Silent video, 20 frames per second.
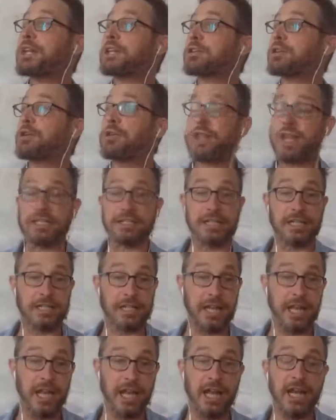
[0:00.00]
in
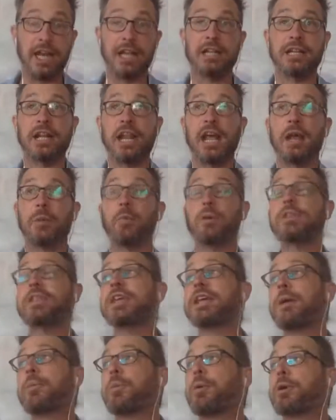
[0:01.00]
2010. And one
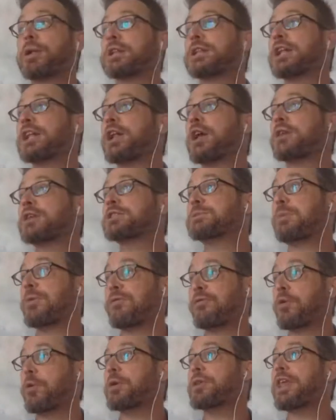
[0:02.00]
thing important to note, it's
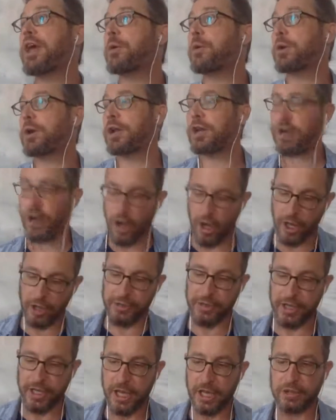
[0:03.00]
before they were called
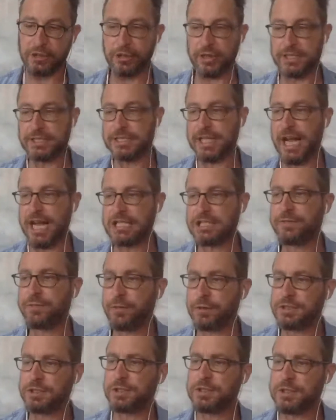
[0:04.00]
the Gun Trace Task
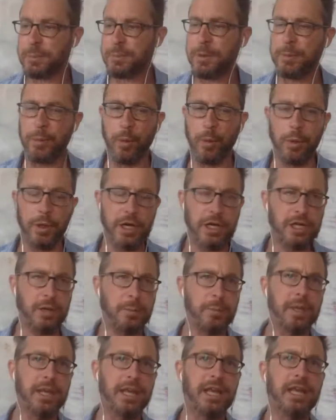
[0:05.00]
Force. So some people want it to
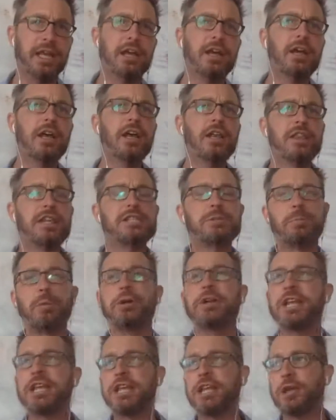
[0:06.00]
be this
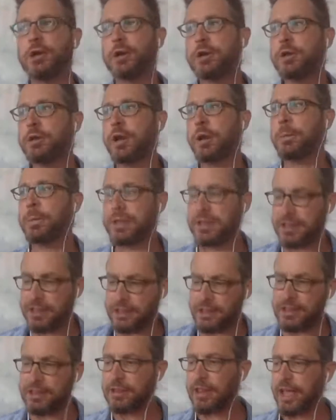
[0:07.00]
particular unit. But
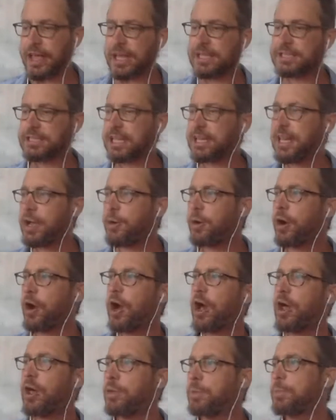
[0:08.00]
like I said, they were
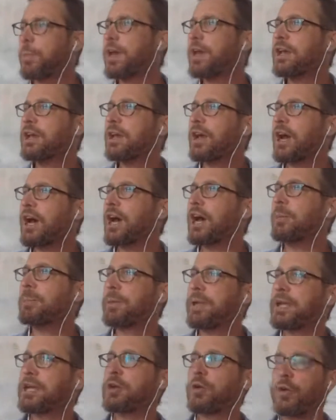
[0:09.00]
all
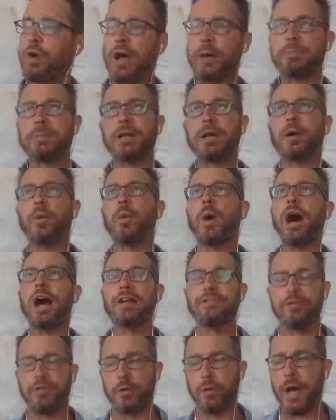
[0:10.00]
being corrupt in a
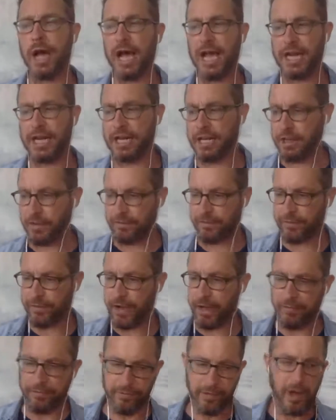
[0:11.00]
wide variety
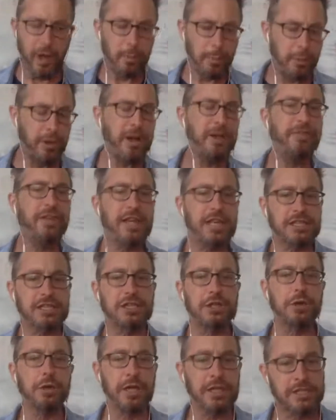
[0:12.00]
of previous
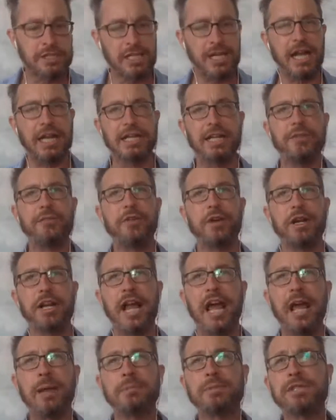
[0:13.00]
units that had different
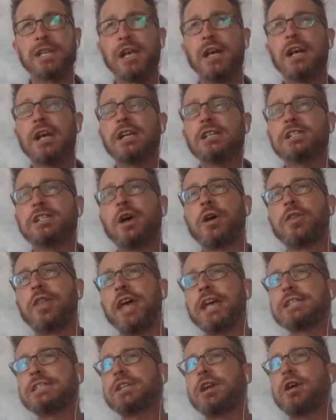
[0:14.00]
names. So
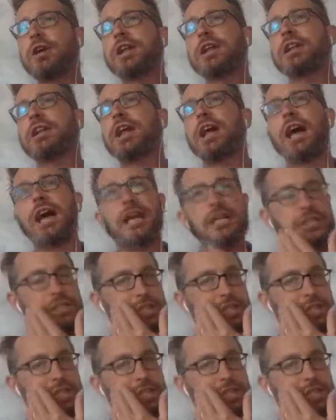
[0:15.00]
they started